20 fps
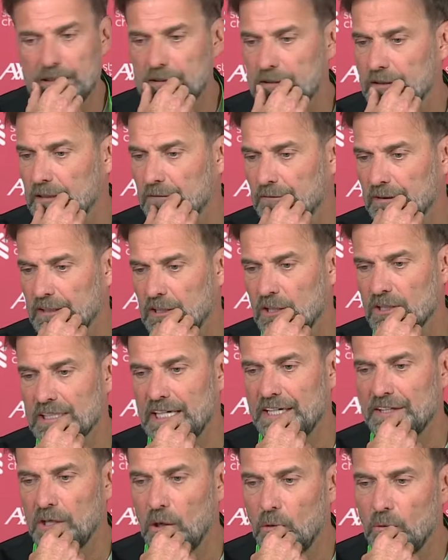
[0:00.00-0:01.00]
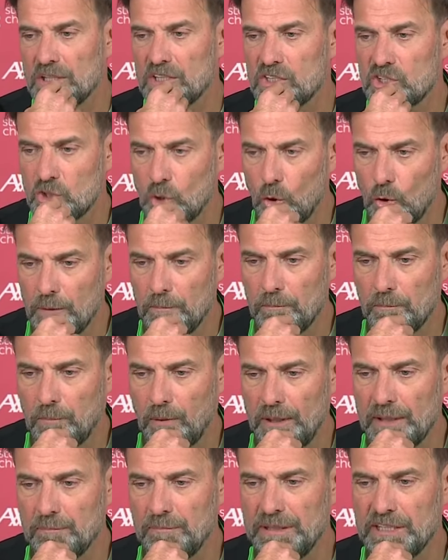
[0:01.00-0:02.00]
which, because I know it's so
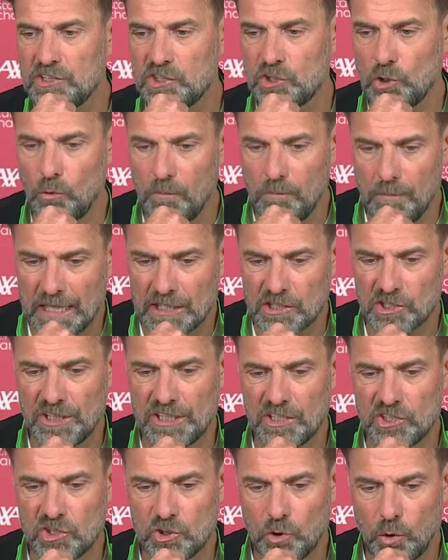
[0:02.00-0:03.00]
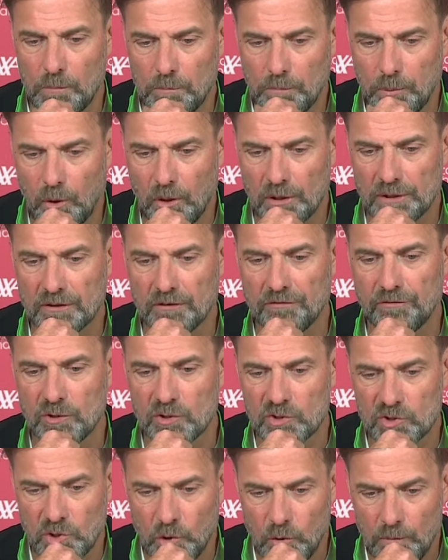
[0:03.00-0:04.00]
it means so much and it's so important
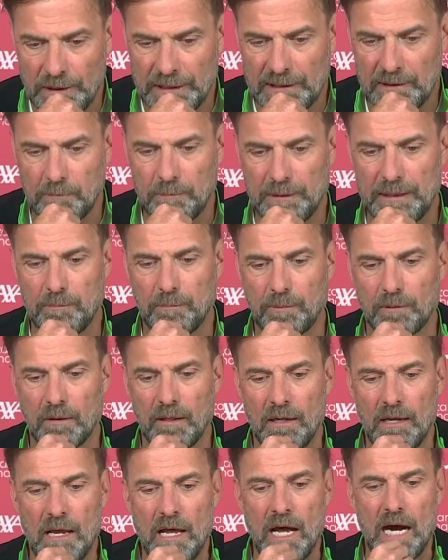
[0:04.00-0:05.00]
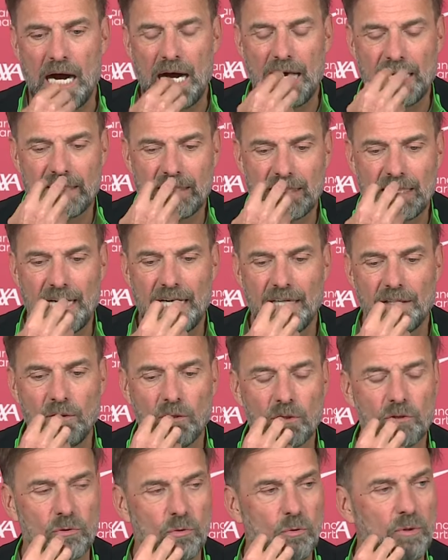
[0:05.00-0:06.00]
for so many people. I
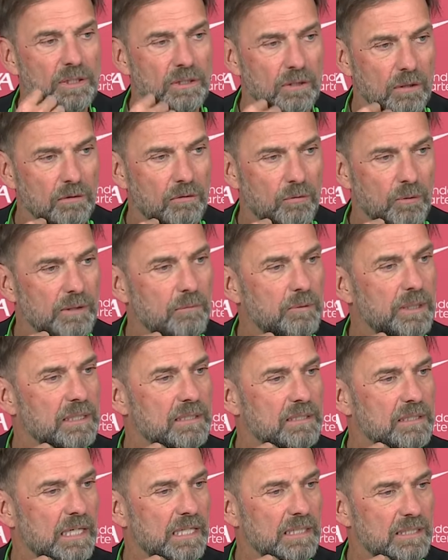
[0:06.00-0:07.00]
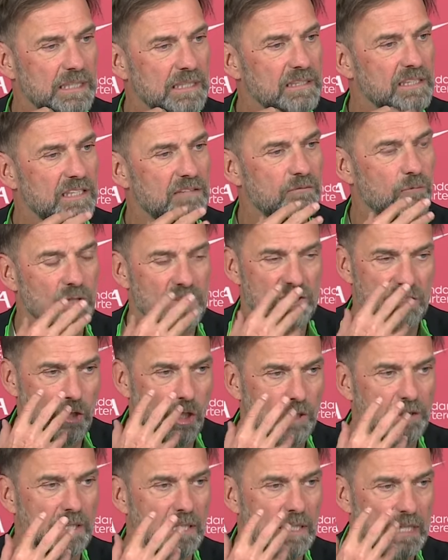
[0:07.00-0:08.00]
cannot do it on 3 wheels. I just, it was
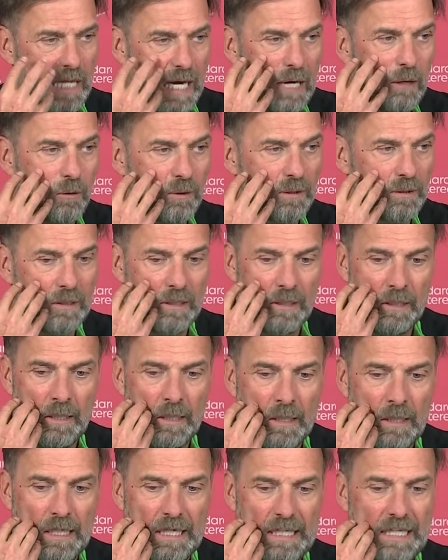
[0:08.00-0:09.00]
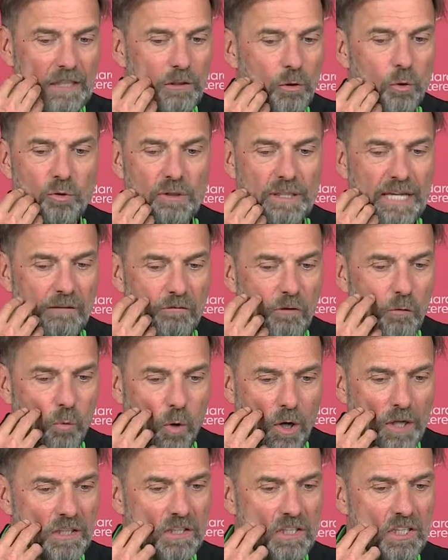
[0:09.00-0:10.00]
not allowed, and I don't never
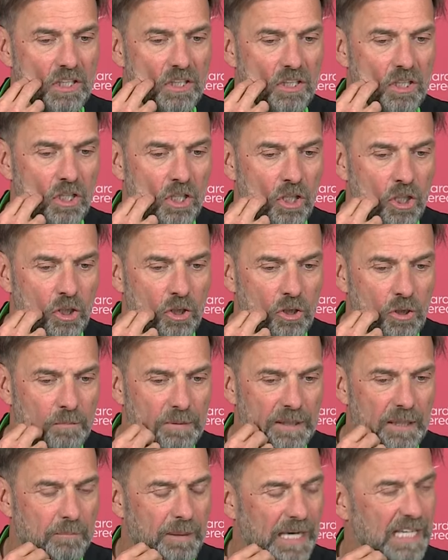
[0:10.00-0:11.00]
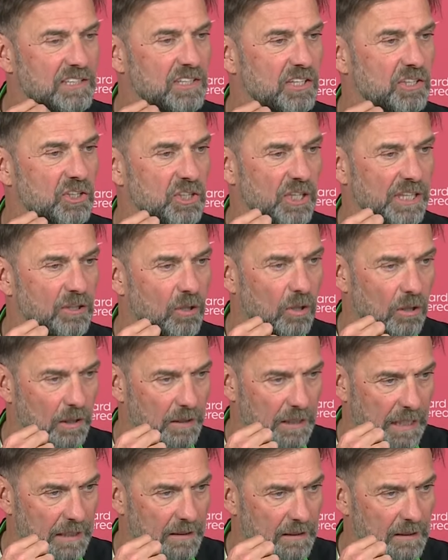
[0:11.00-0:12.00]
want it to be a passenger in
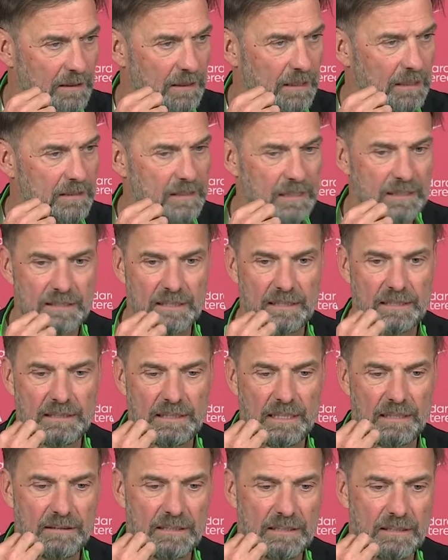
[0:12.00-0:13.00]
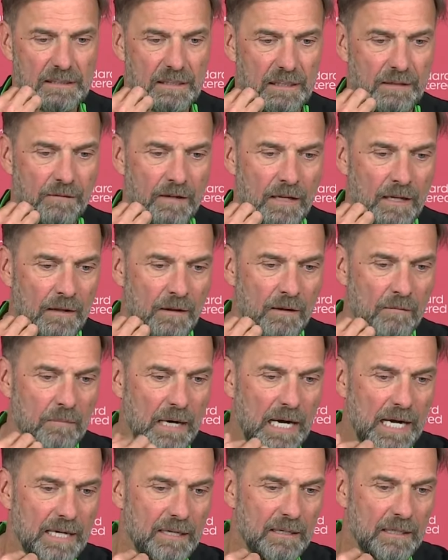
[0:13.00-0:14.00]
all that. It's the
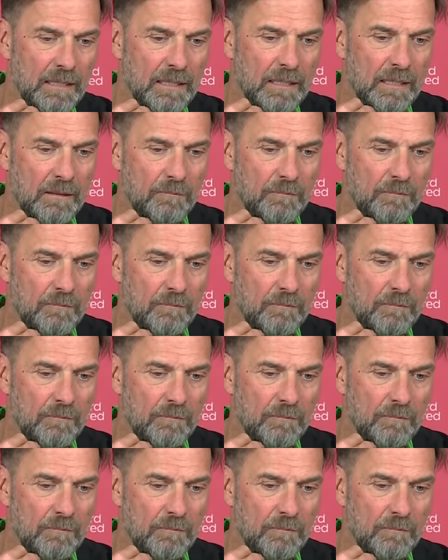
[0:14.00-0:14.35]
my